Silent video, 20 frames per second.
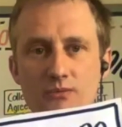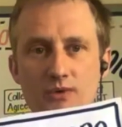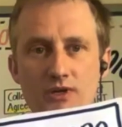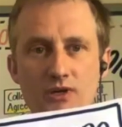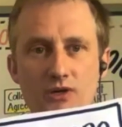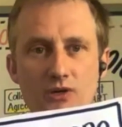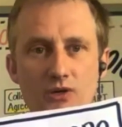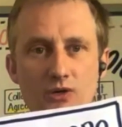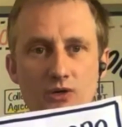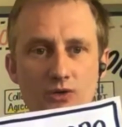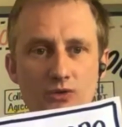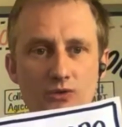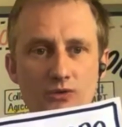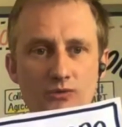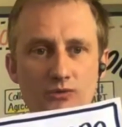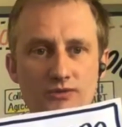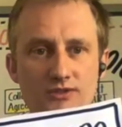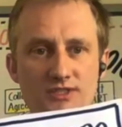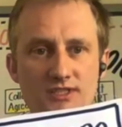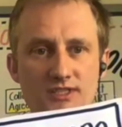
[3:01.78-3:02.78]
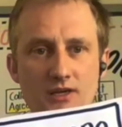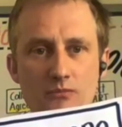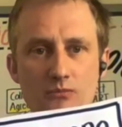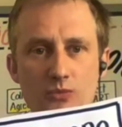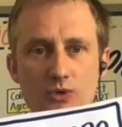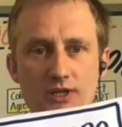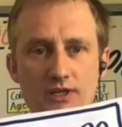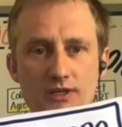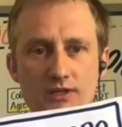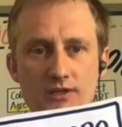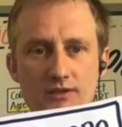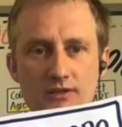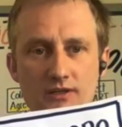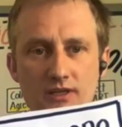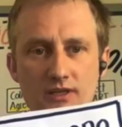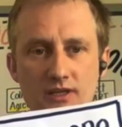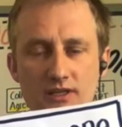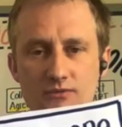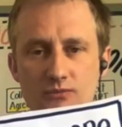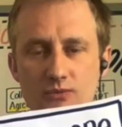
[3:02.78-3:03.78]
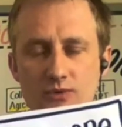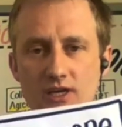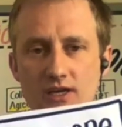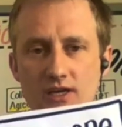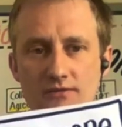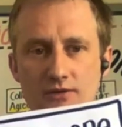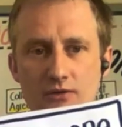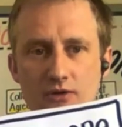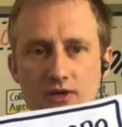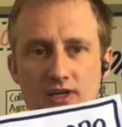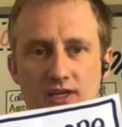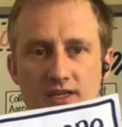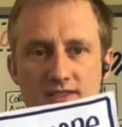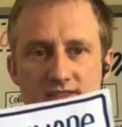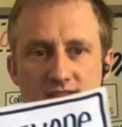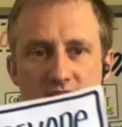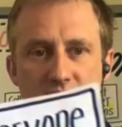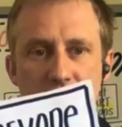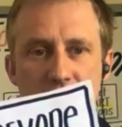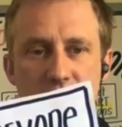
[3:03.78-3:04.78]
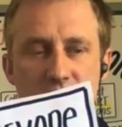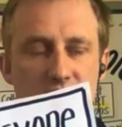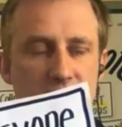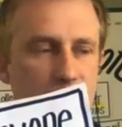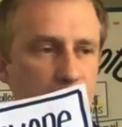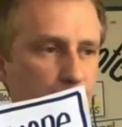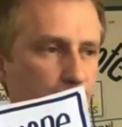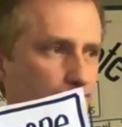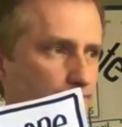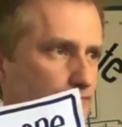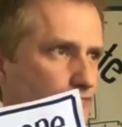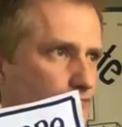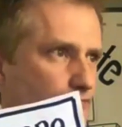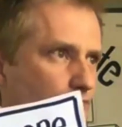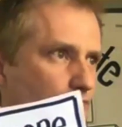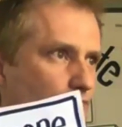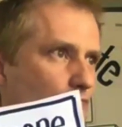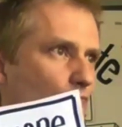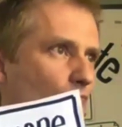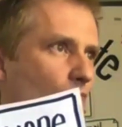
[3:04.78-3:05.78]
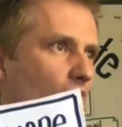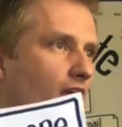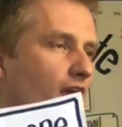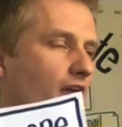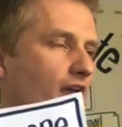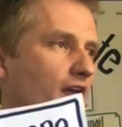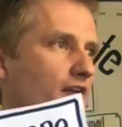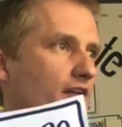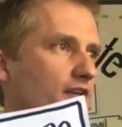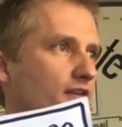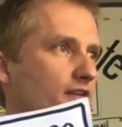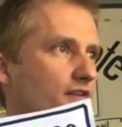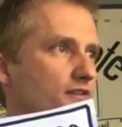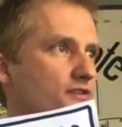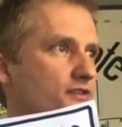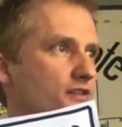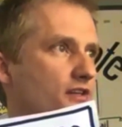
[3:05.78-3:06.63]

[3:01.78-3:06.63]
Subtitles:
are all somewhere, and we have our headsets. And